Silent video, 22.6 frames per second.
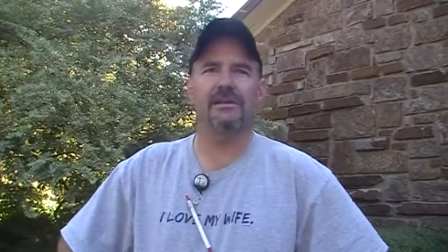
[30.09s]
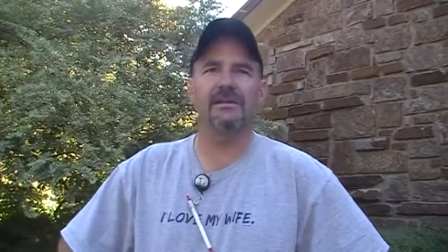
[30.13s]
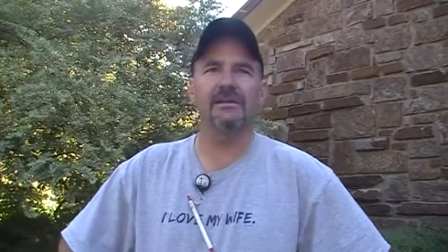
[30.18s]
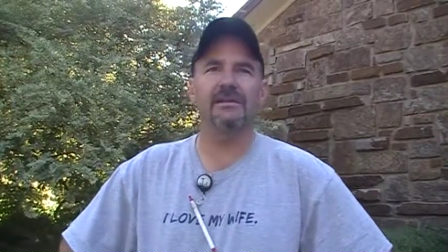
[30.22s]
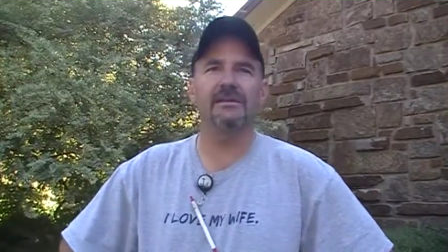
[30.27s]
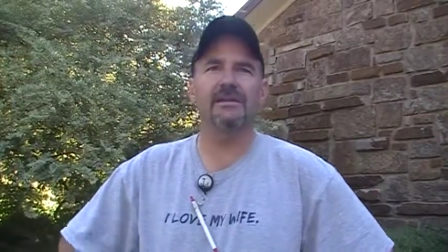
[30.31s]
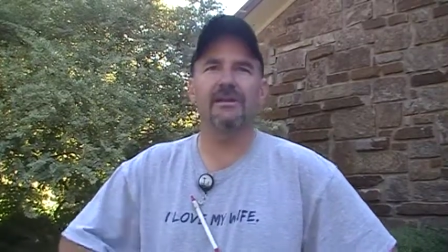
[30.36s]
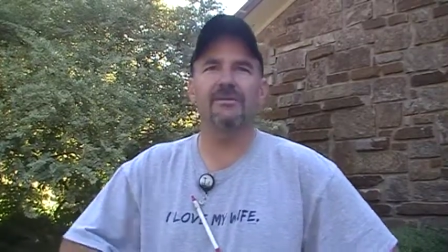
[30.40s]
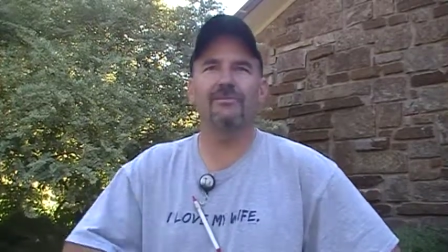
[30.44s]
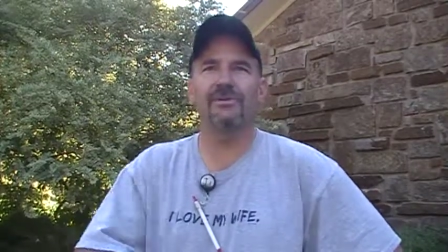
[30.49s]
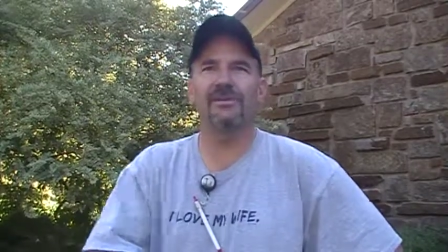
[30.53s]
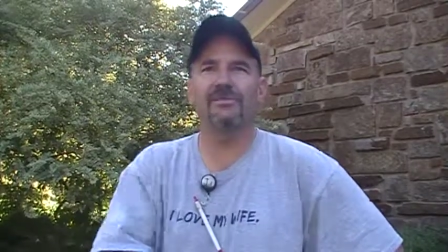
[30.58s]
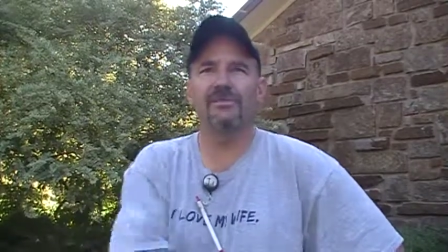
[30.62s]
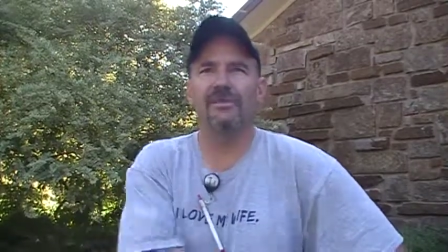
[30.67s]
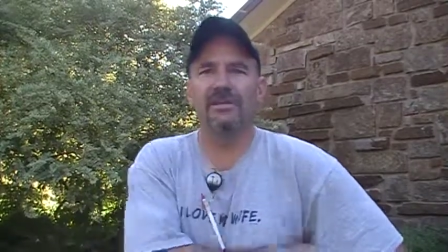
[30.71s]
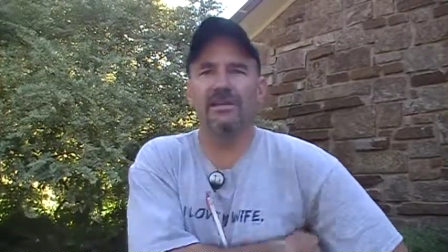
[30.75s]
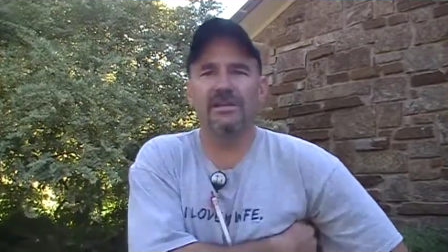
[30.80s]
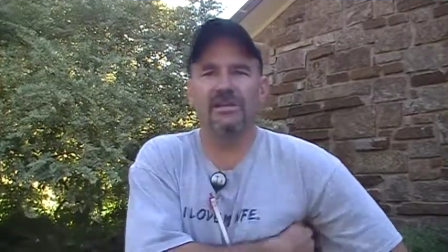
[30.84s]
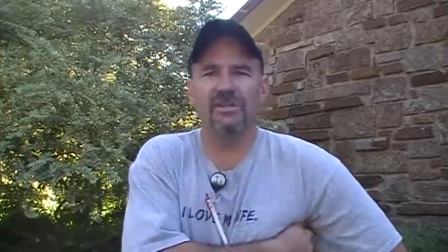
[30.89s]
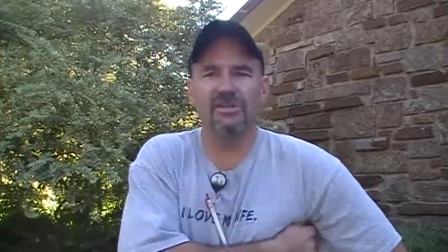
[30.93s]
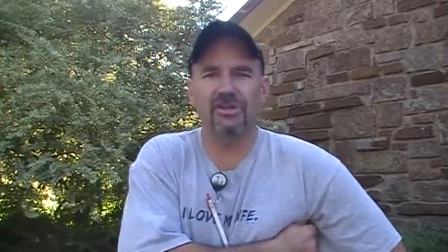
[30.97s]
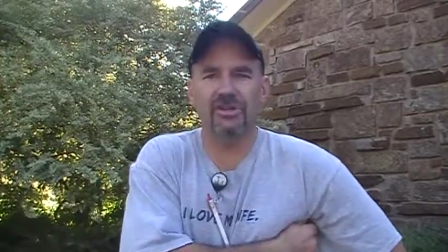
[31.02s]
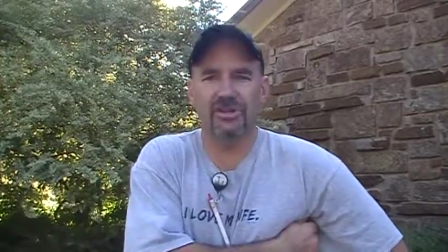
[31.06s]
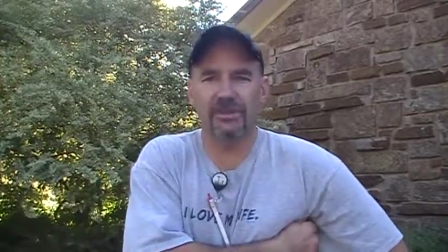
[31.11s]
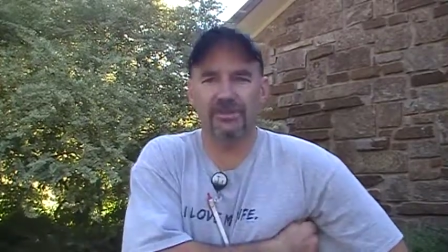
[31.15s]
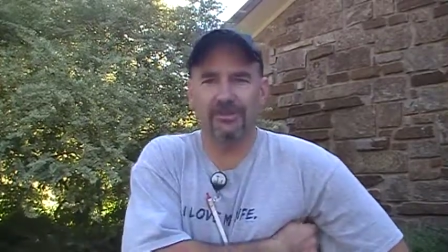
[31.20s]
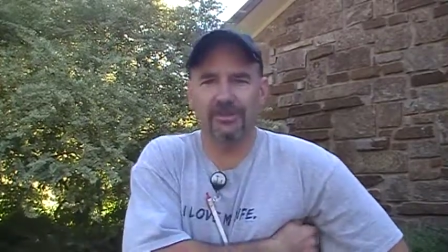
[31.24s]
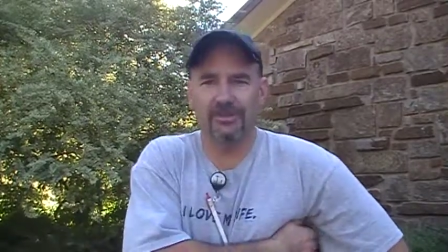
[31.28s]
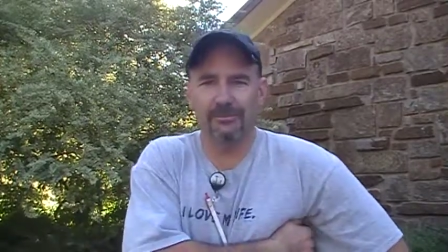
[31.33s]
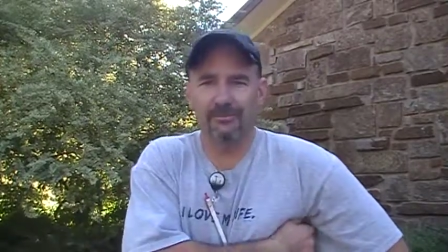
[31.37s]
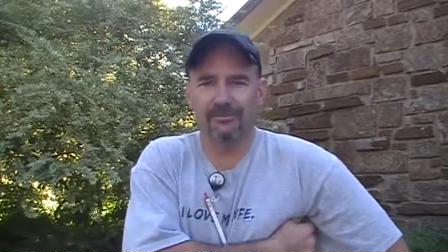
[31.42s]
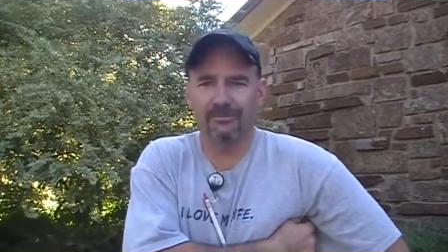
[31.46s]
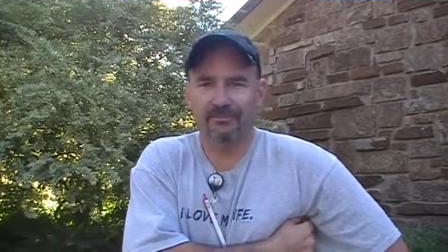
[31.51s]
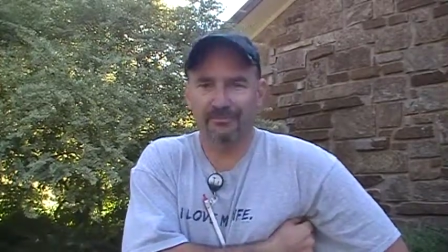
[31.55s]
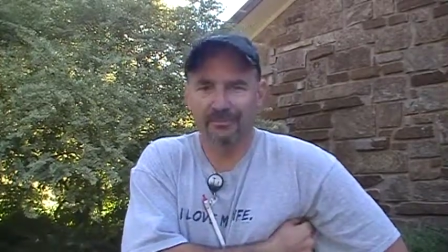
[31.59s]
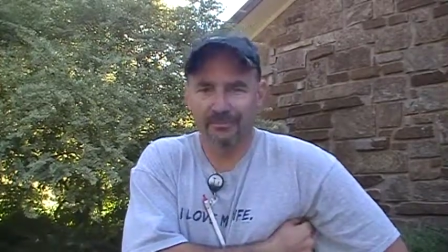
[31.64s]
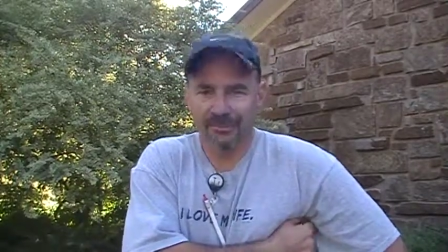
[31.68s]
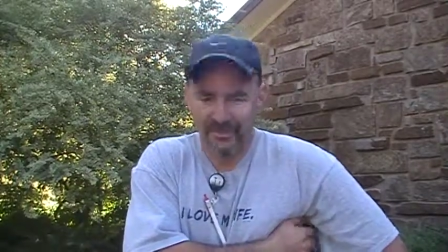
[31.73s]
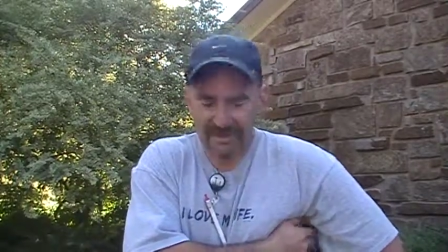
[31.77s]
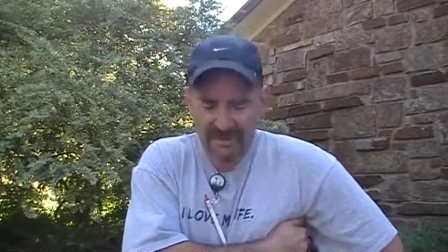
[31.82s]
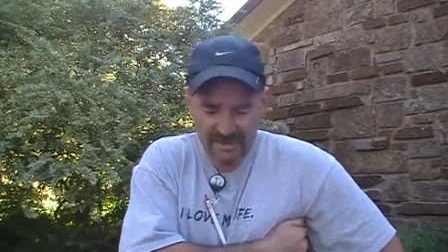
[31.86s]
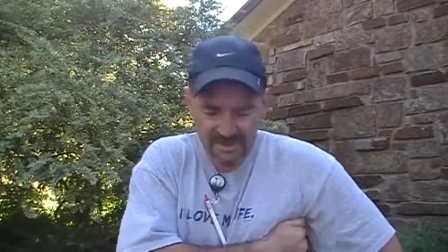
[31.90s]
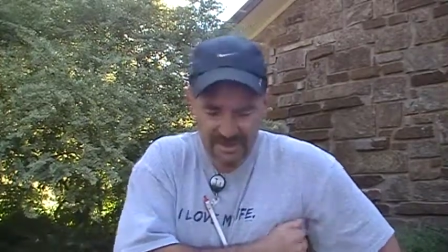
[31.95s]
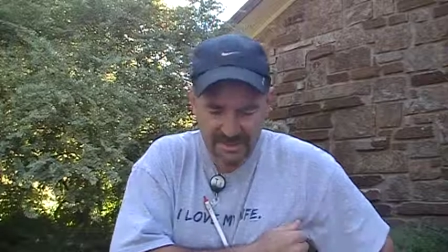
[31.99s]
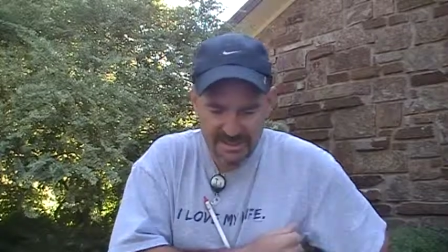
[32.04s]
he got revelation of it.
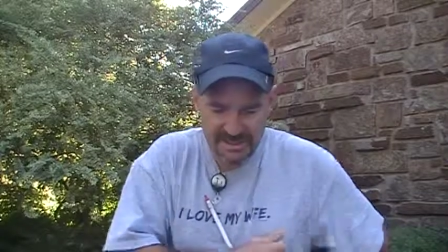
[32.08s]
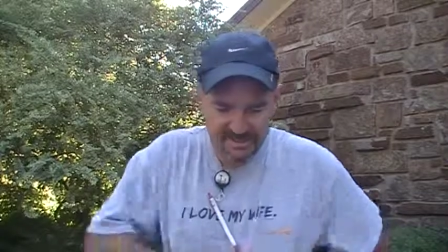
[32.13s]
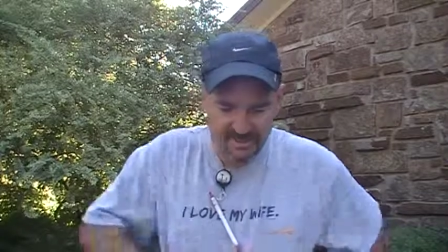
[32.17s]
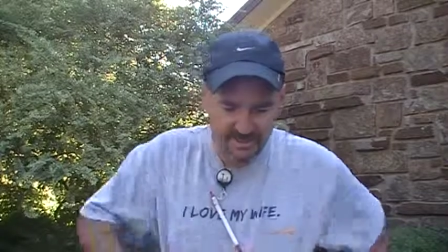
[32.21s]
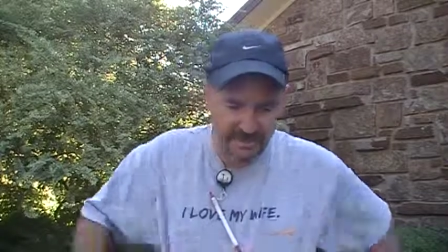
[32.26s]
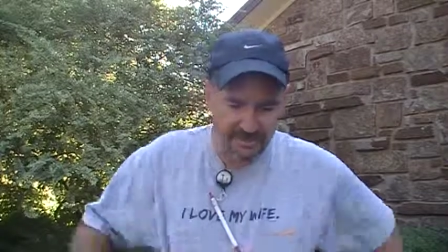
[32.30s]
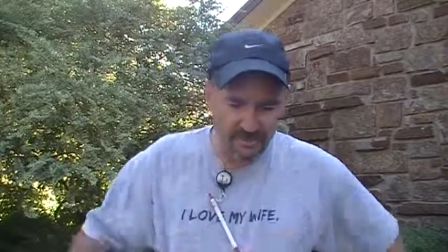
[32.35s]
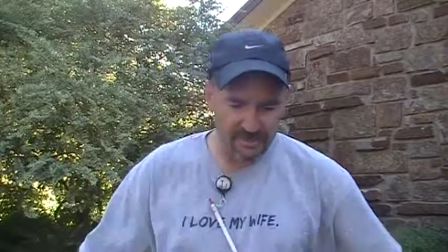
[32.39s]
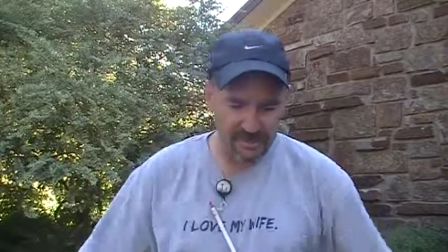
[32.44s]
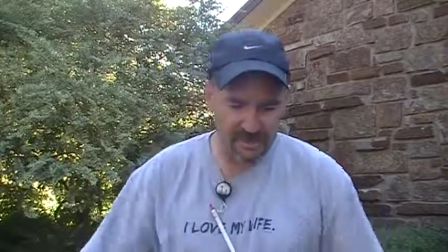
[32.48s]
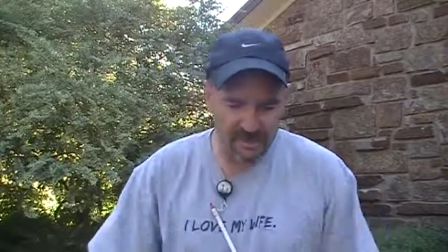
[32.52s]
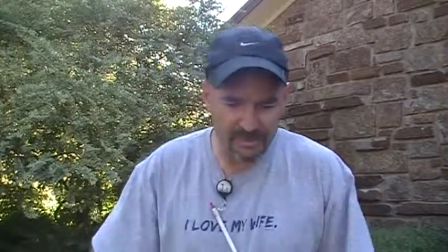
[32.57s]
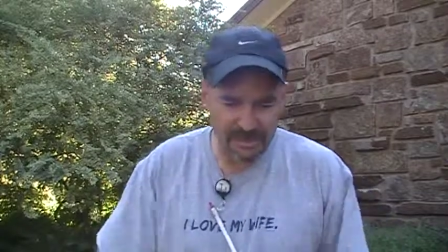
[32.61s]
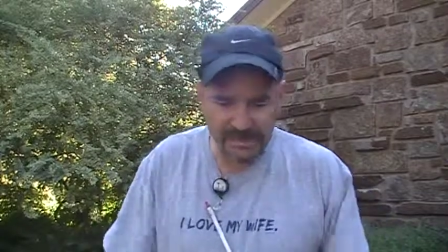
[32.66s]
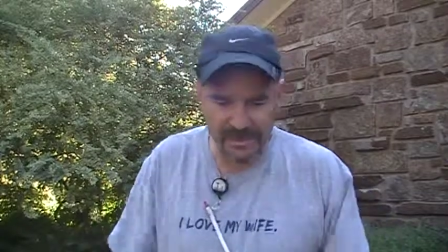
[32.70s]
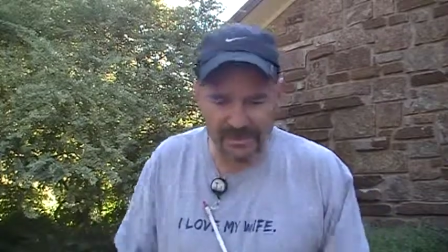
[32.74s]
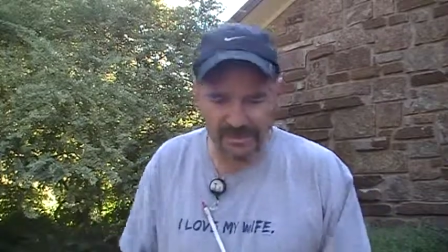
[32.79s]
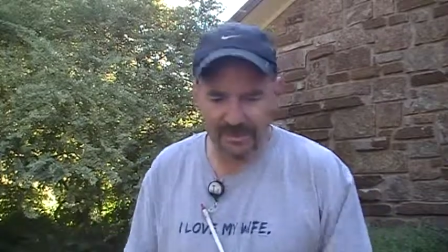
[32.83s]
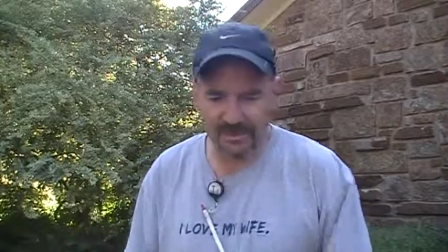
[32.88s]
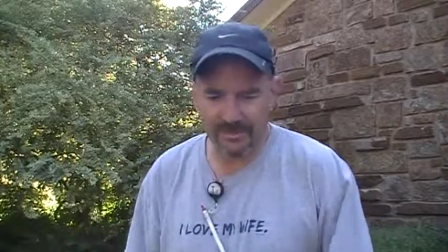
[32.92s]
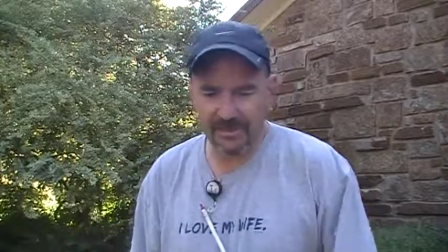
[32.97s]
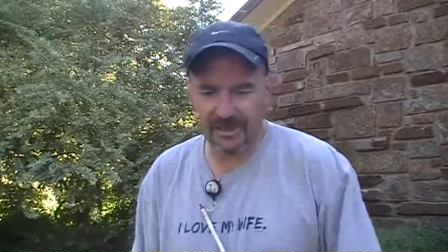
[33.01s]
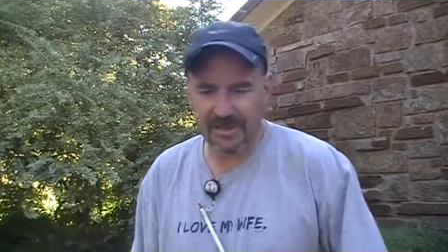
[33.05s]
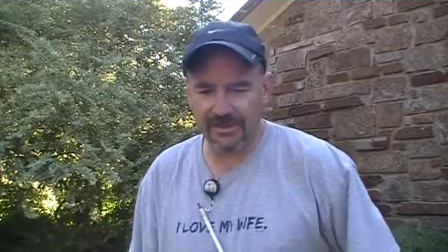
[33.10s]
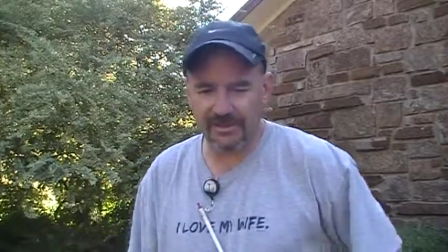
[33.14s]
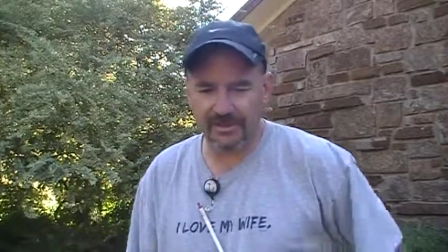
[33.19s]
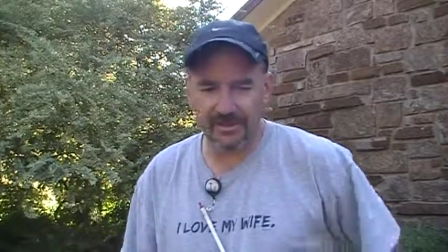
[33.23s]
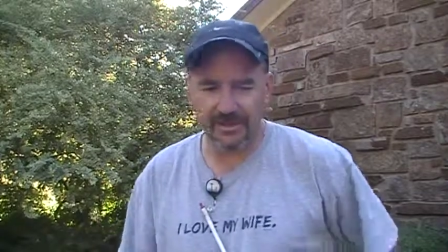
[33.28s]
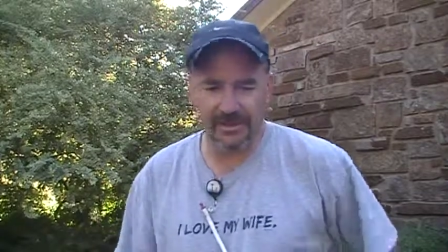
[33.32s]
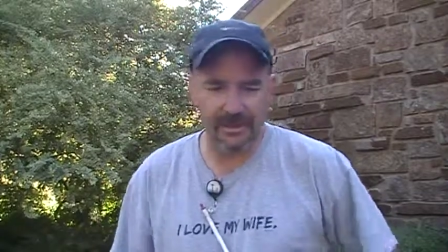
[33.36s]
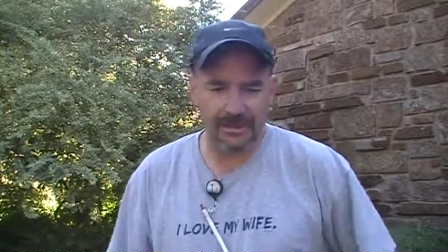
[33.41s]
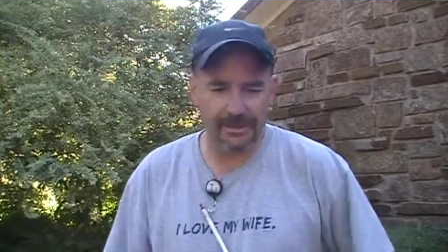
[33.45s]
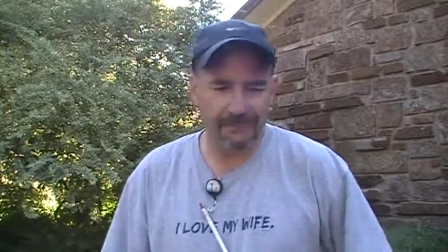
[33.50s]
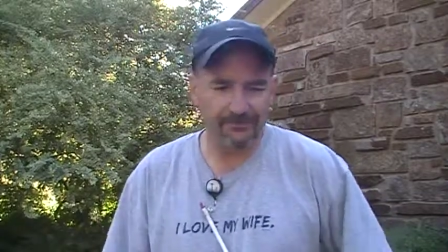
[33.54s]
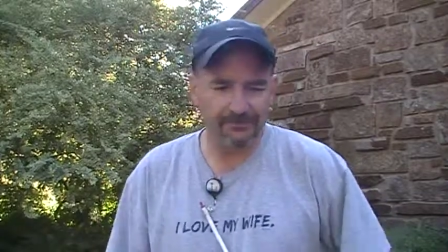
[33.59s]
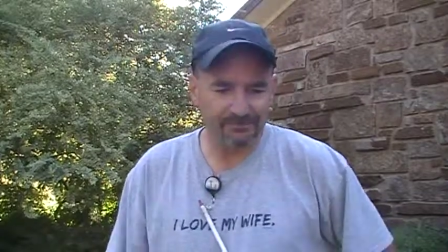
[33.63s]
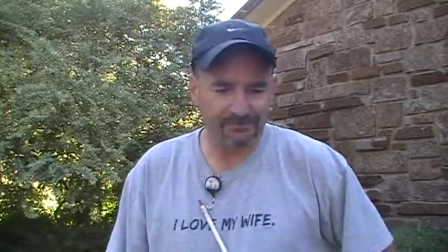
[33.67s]
That's what I want to speak to you about today.